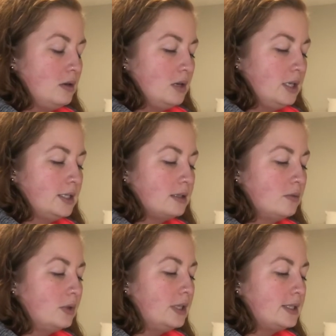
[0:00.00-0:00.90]
It doesn't
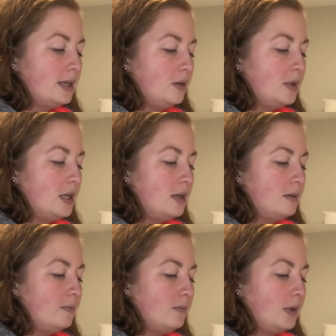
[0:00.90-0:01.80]
really tell me,
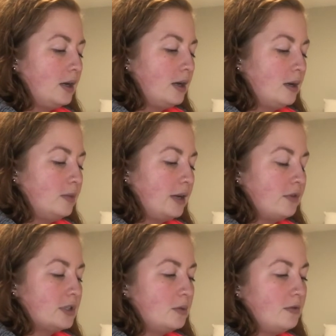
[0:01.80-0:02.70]
like for
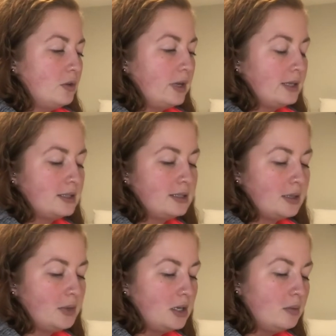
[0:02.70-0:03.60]
some of you, like I said,
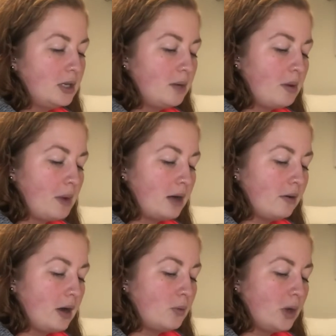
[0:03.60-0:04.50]
somebody could be coming back
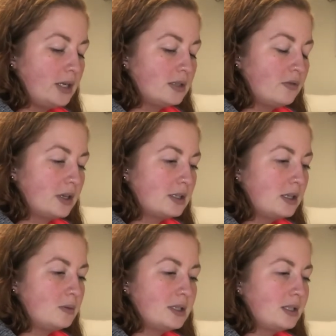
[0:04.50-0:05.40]
around wanting to fix
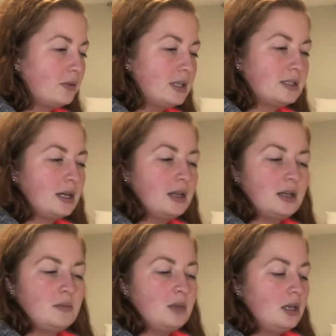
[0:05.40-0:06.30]
things, but it's not really
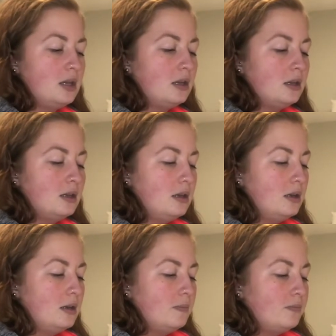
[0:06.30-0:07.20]
telling me
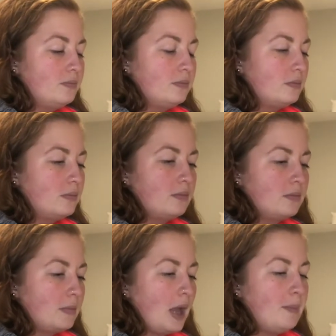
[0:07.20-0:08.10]

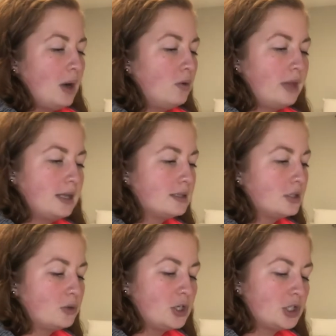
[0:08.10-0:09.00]
about that
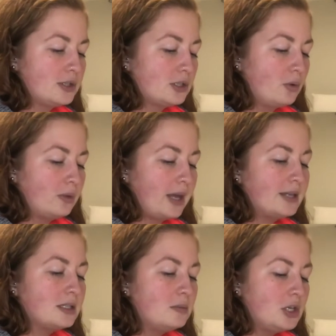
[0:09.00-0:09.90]
situation. So that
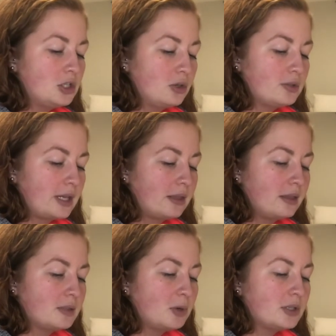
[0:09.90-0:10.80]
to me shows like
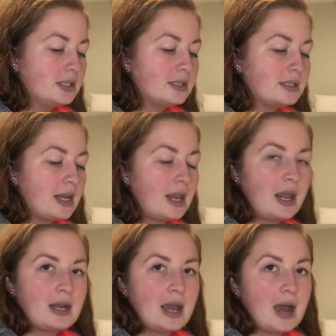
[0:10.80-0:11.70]
this person isn't taking
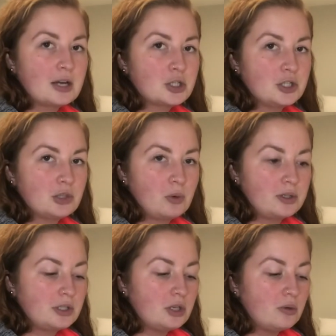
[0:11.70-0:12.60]
any action
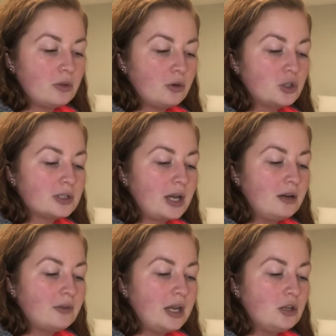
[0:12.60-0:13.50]
towards you. They're just kind
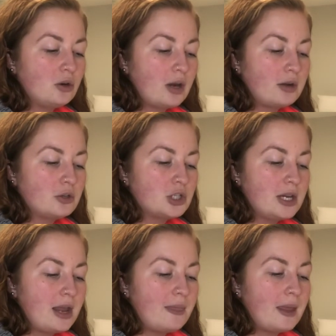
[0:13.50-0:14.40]
of in your
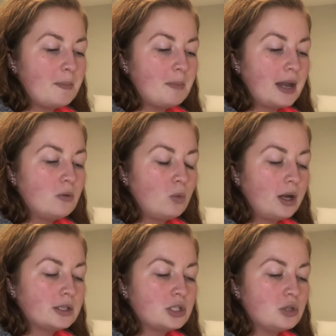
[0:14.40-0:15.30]
energy and they might
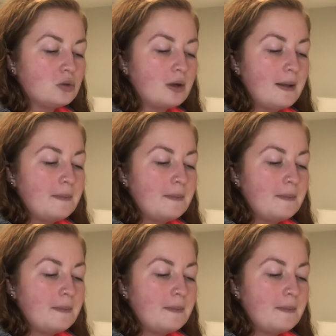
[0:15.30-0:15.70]
want to